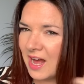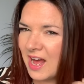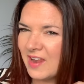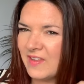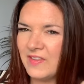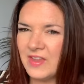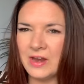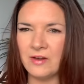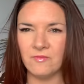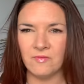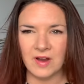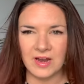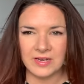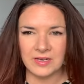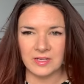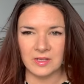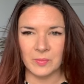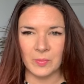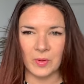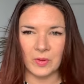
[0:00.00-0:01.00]
and then red
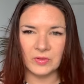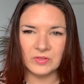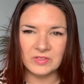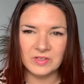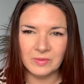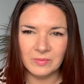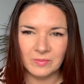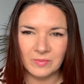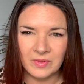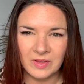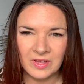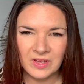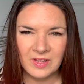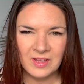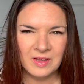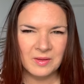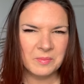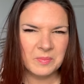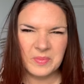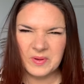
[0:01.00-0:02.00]
at the bottom,
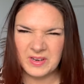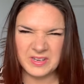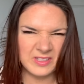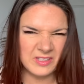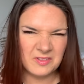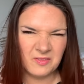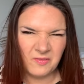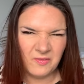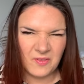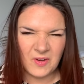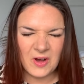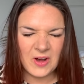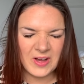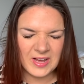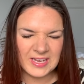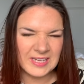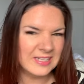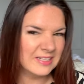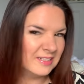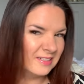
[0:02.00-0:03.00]
but it's
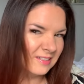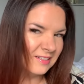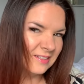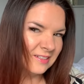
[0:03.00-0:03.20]
fine.